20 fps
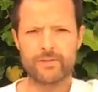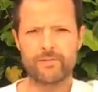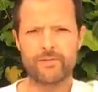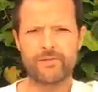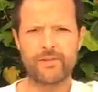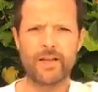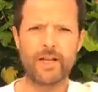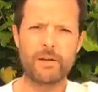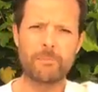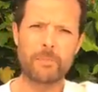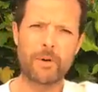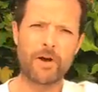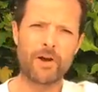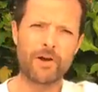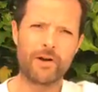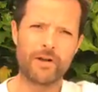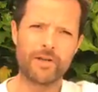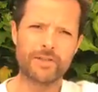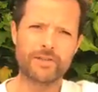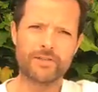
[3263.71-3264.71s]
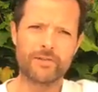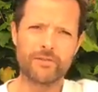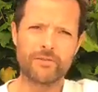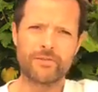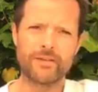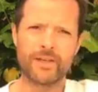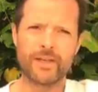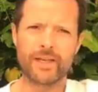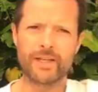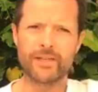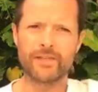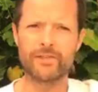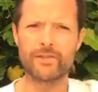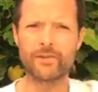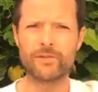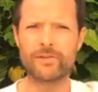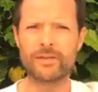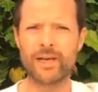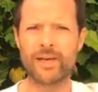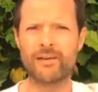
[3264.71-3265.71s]
feel powerless, don't feel like you
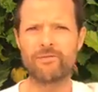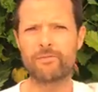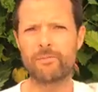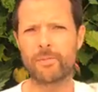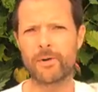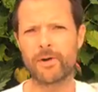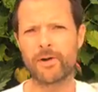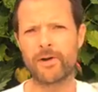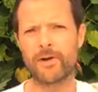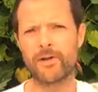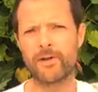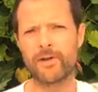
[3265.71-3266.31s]
don't have power.